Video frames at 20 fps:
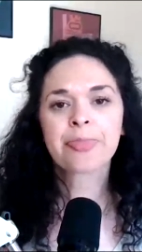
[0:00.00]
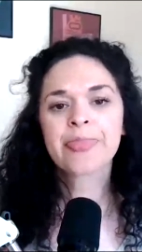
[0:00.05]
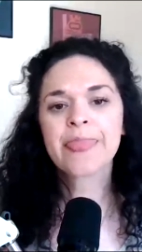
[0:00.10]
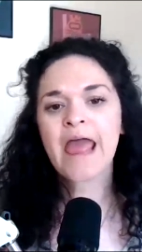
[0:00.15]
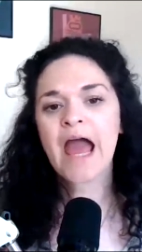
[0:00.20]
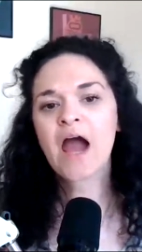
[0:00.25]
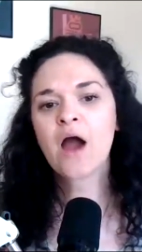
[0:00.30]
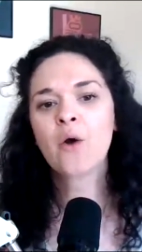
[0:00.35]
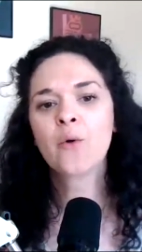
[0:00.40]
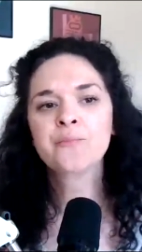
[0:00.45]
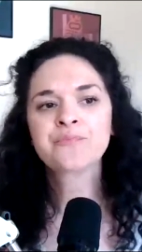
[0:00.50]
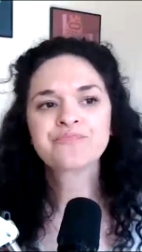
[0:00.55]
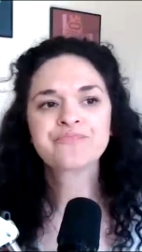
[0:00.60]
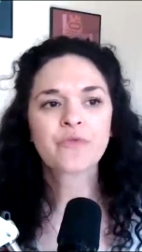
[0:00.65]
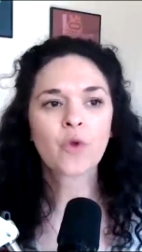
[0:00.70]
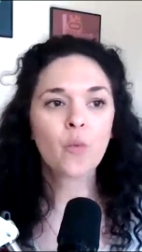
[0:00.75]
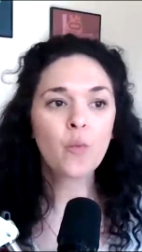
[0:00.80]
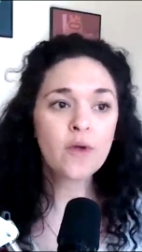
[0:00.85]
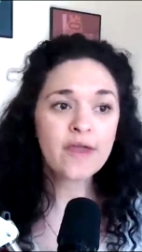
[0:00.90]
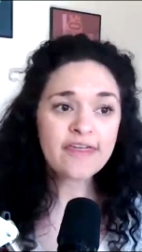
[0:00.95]
Now,
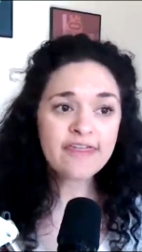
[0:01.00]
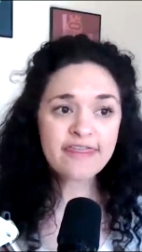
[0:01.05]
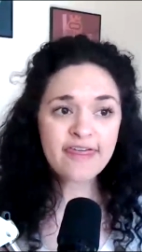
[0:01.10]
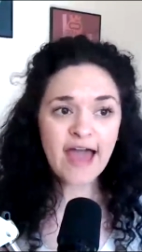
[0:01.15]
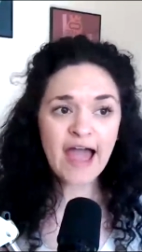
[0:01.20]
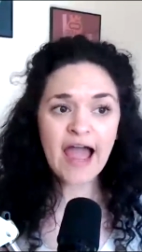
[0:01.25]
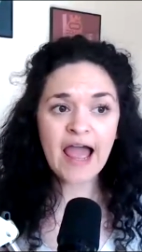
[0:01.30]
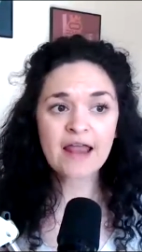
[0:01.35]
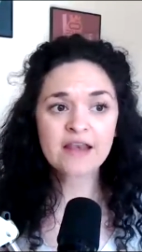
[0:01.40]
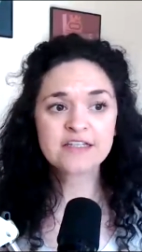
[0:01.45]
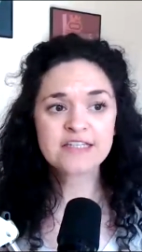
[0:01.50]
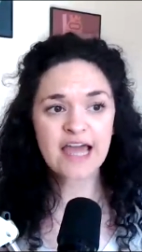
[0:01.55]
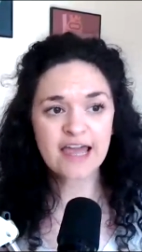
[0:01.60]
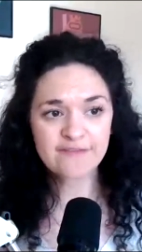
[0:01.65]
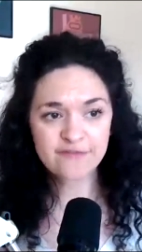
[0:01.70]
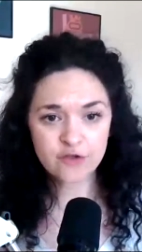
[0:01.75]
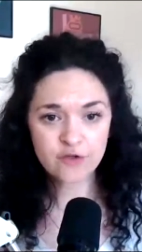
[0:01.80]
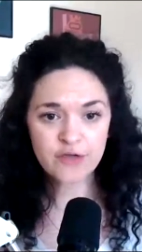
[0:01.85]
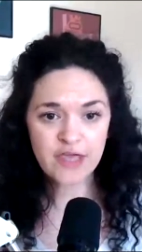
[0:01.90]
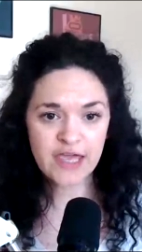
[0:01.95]
with that,
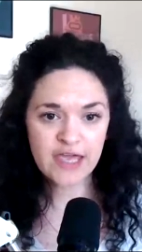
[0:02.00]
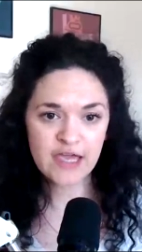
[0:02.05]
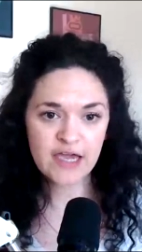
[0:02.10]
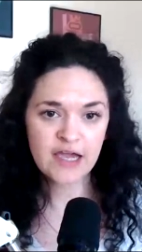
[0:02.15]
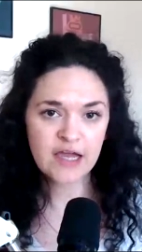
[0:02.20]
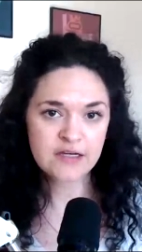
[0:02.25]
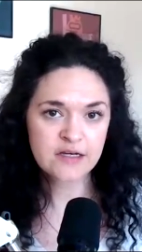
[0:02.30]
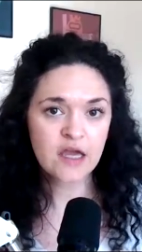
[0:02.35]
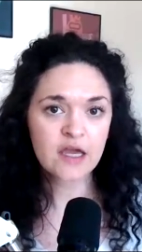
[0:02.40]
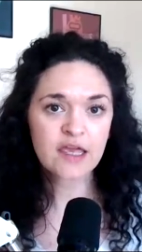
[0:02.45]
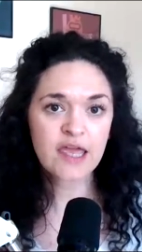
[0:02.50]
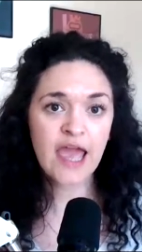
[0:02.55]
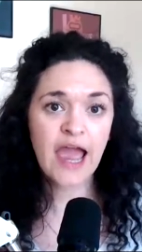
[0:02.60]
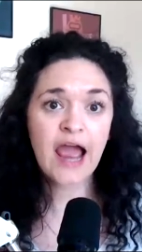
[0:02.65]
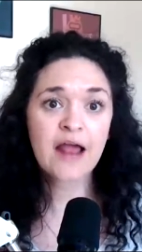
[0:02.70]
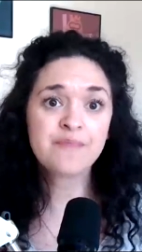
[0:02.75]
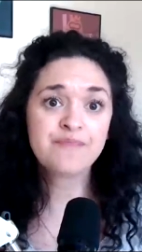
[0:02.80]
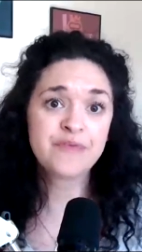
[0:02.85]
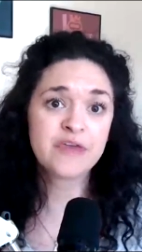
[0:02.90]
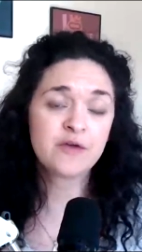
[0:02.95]
Diflucan
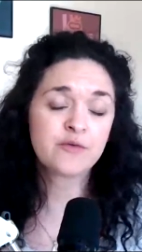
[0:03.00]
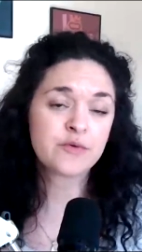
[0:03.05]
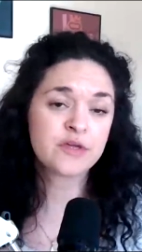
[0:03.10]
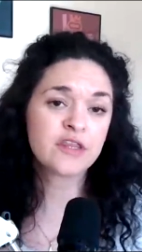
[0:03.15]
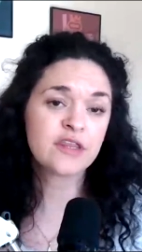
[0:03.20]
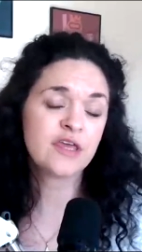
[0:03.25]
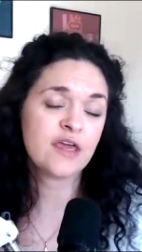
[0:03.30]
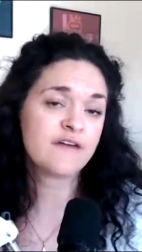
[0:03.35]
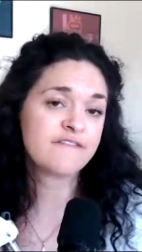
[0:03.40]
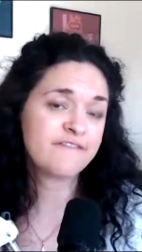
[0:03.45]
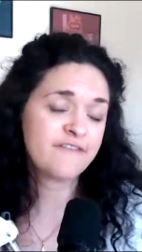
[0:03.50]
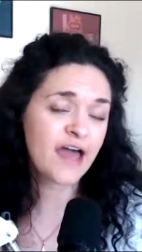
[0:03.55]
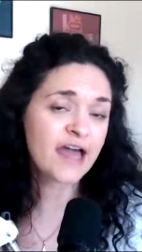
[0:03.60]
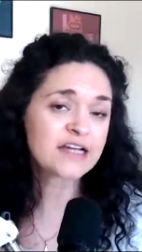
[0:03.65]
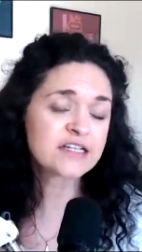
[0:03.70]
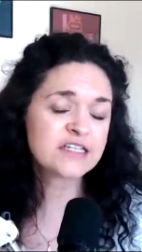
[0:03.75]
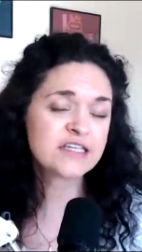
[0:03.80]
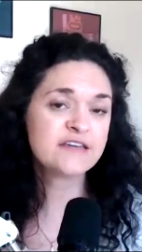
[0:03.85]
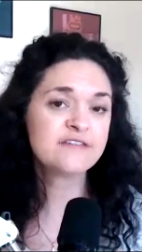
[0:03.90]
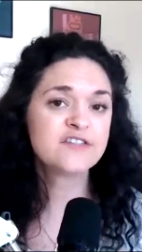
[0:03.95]
can be really
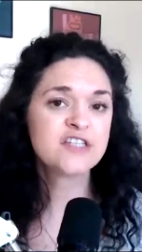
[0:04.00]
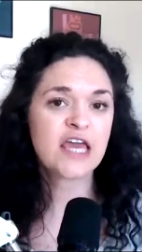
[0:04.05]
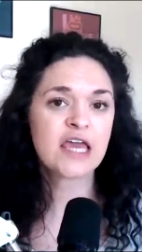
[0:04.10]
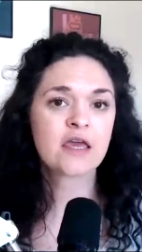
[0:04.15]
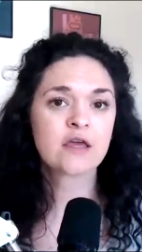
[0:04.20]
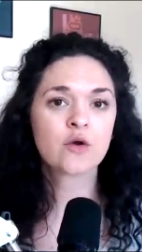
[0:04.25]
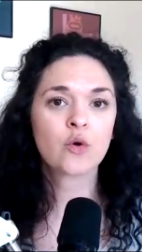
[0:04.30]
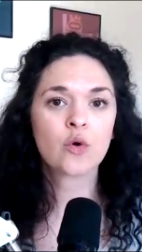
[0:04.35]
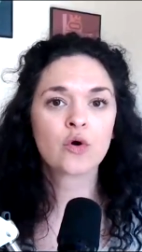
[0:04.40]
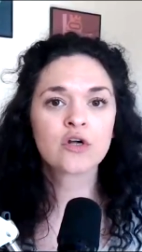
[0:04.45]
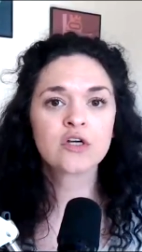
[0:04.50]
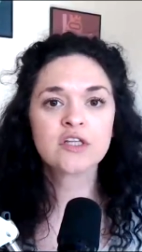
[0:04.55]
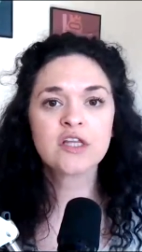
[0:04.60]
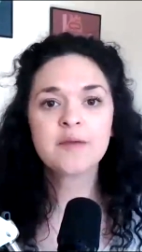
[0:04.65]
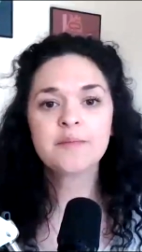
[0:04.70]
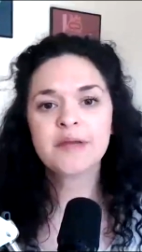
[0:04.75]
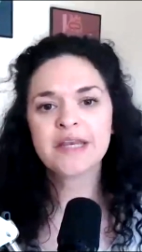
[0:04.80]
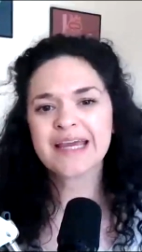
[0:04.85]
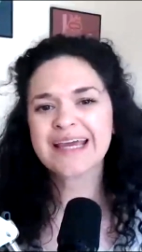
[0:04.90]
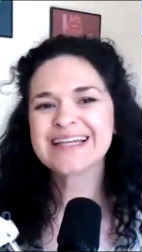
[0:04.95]
effective taken orally,
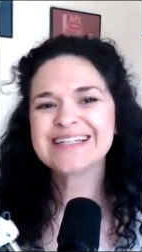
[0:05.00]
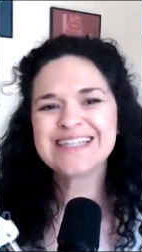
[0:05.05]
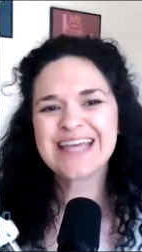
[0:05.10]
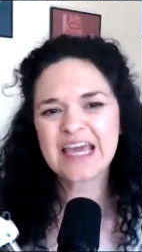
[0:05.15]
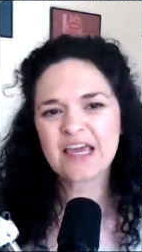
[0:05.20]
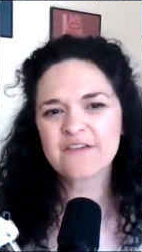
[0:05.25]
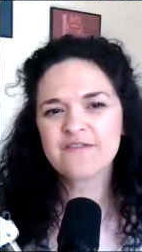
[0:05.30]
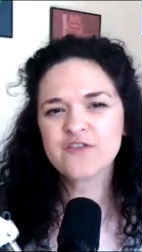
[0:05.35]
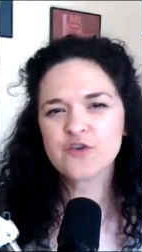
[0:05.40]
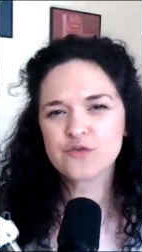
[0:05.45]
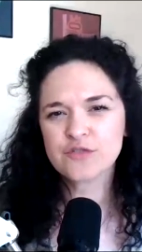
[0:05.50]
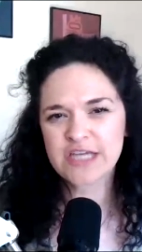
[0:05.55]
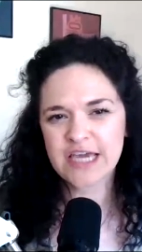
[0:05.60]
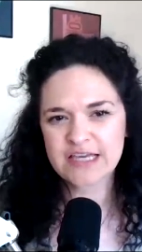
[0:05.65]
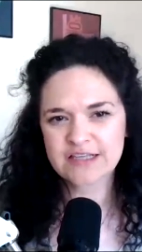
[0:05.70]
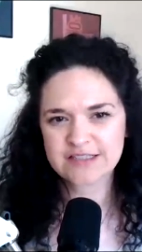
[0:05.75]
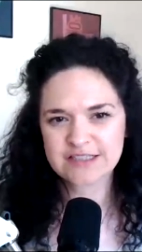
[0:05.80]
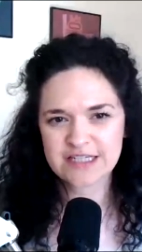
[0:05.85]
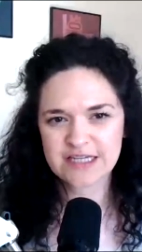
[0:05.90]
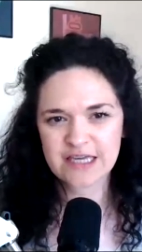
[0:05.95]
but it can take a few
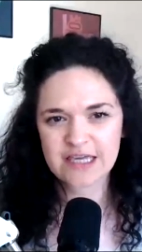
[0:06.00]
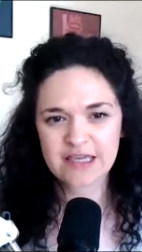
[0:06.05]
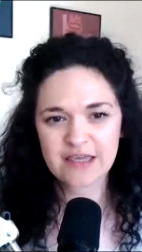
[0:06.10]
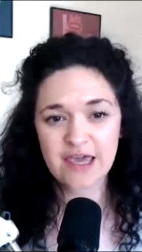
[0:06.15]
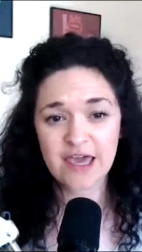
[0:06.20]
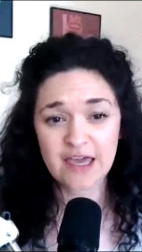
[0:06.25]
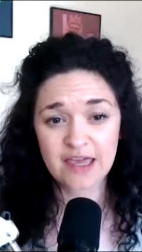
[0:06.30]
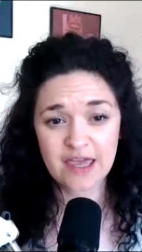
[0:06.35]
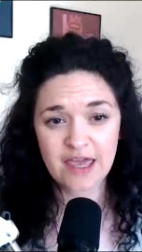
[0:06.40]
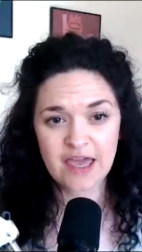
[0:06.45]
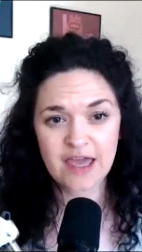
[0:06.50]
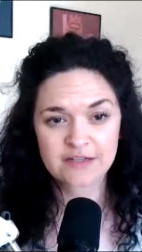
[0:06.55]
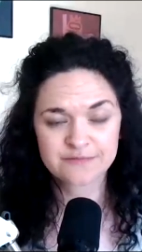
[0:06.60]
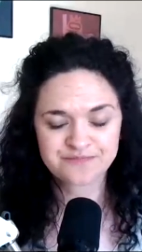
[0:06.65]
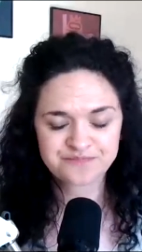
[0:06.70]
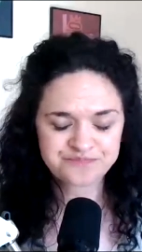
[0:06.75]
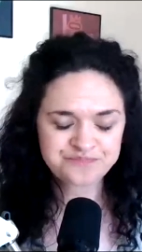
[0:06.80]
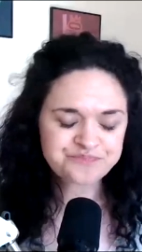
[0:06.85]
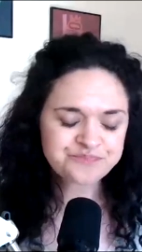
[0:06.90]
days to kick in.